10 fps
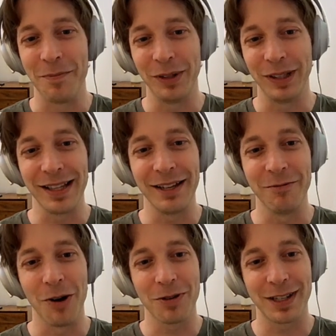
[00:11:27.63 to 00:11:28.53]
completely
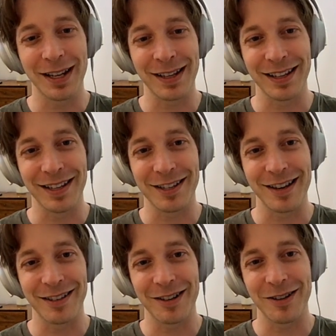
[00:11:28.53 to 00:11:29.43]
roasting his
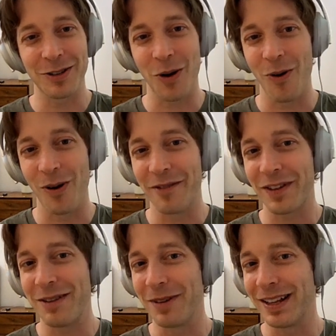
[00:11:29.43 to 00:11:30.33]
sisters or if
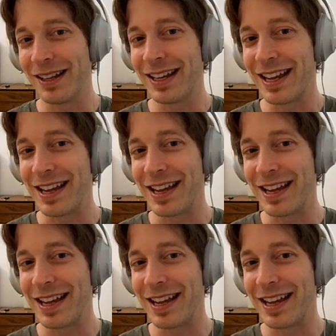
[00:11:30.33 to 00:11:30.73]
he really